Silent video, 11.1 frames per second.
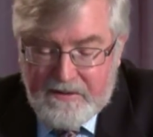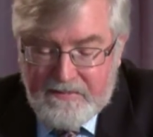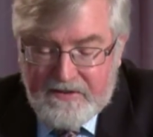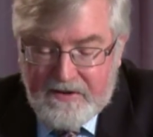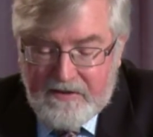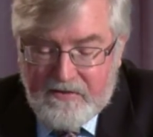
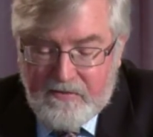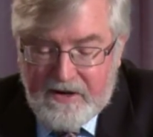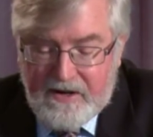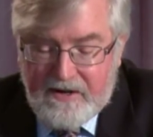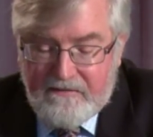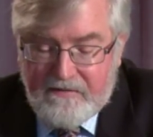Timothy
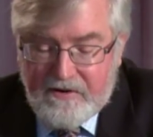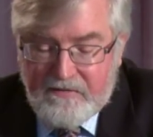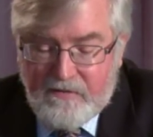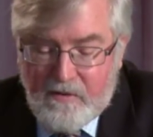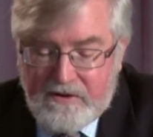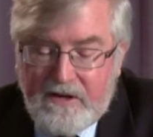3 and verse
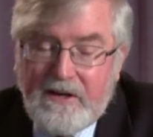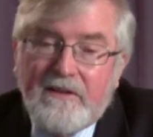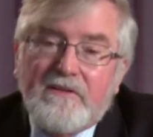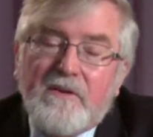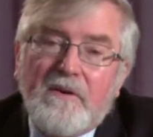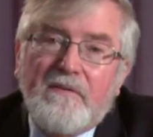14.
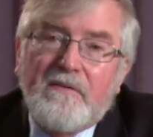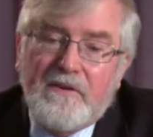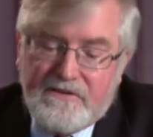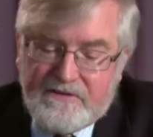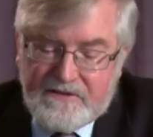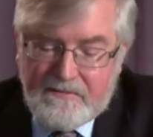Let's go to
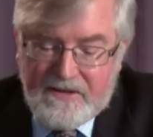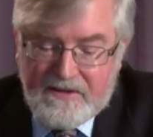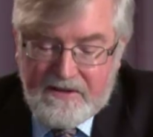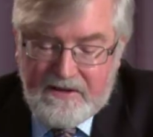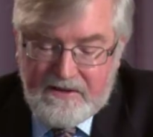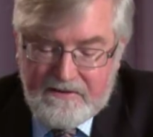1
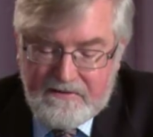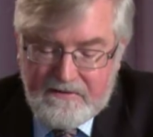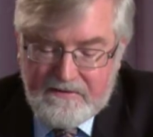Timothy